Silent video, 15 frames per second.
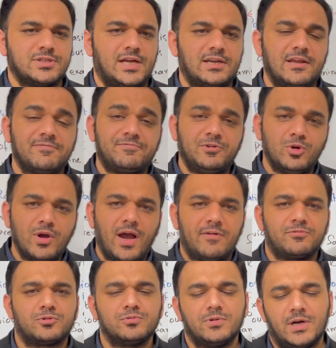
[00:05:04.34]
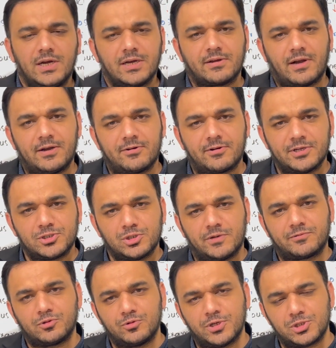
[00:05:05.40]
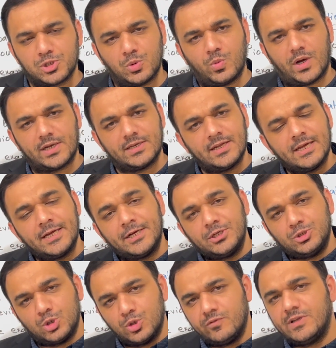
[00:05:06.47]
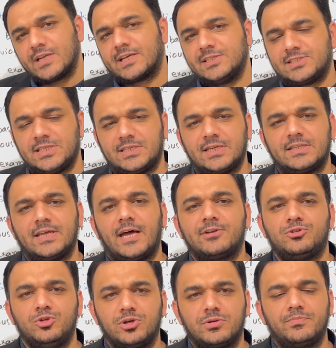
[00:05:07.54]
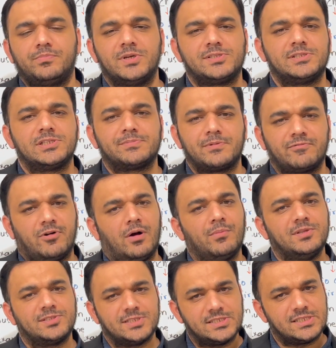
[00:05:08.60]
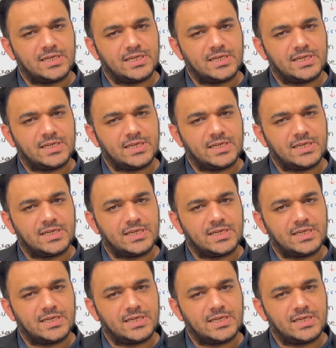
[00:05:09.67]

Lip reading: that if you have to current ratio of 2:1, you will consider that your business performance is